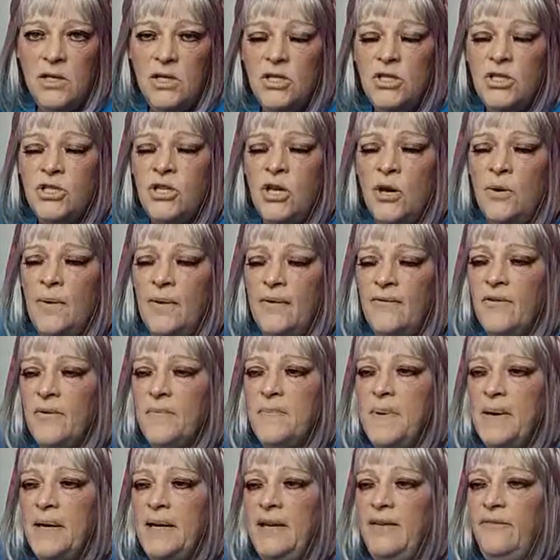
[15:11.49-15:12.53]
So
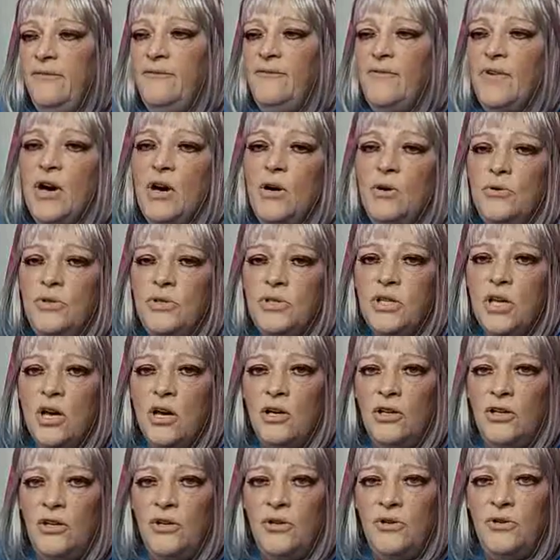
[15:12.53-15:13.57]
everybody votes
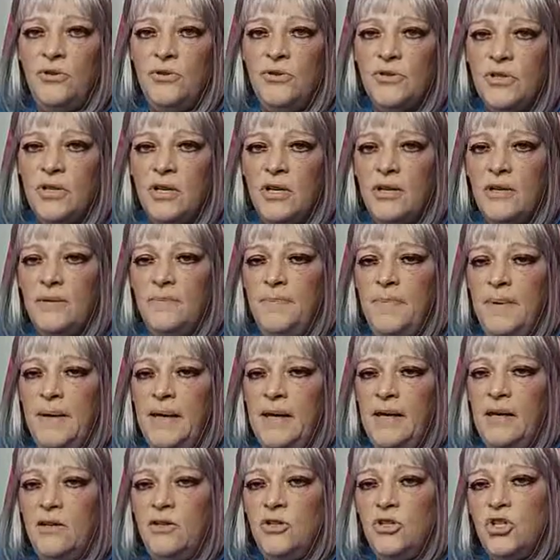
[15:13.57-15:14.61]
on who's going to
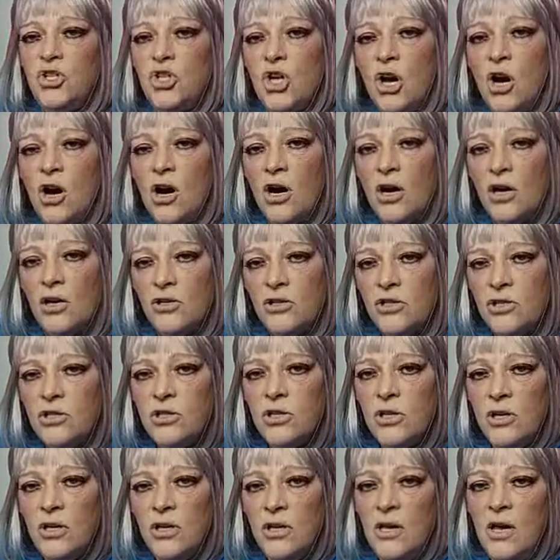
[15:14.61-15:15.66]
be in
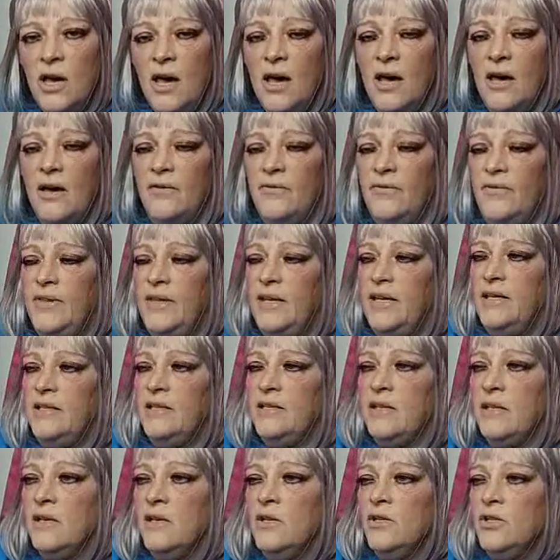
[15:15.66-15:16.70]
charge of
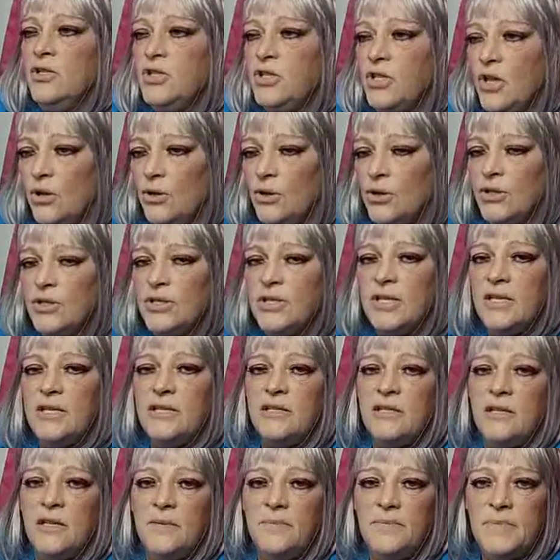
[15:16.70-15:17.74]
these solar
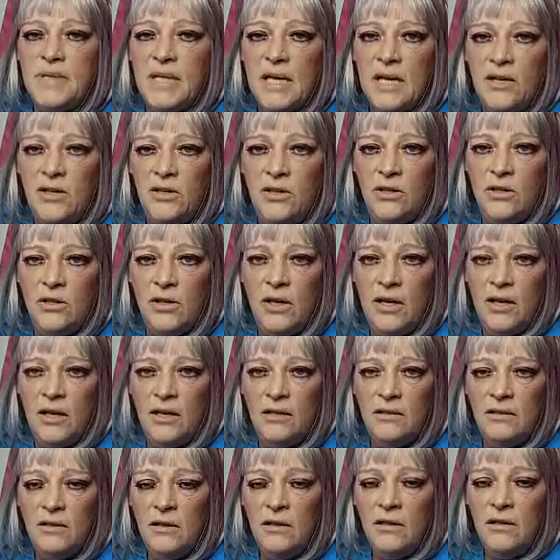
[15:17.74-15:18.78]
systems and,
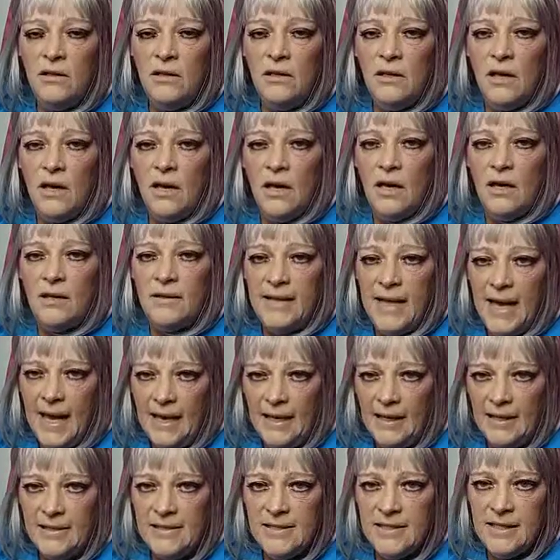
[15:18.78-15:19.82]
and uh,
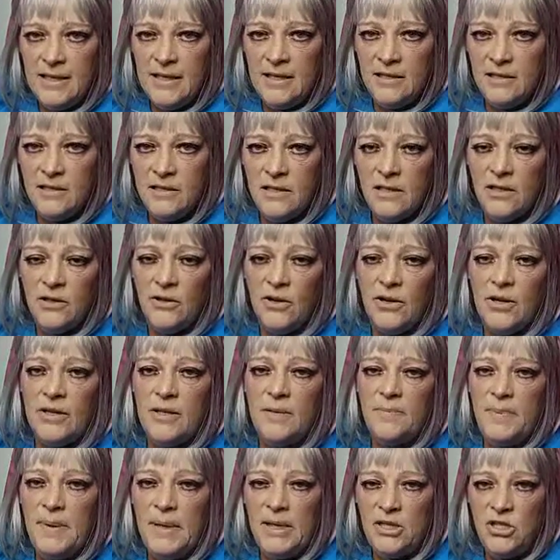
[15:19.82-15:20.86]
galaxies that are on
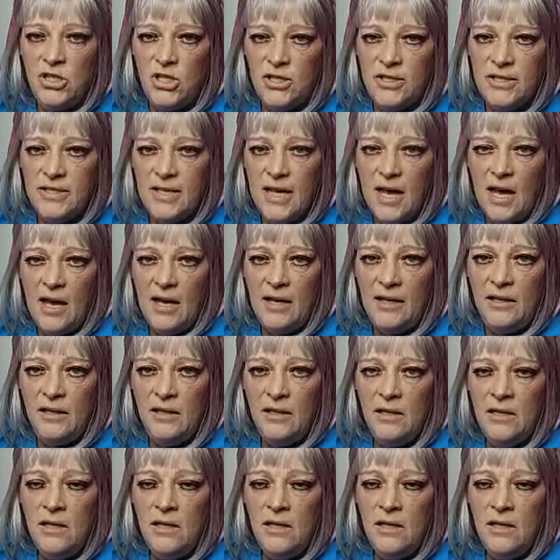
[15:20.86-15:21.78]
the pigeon side.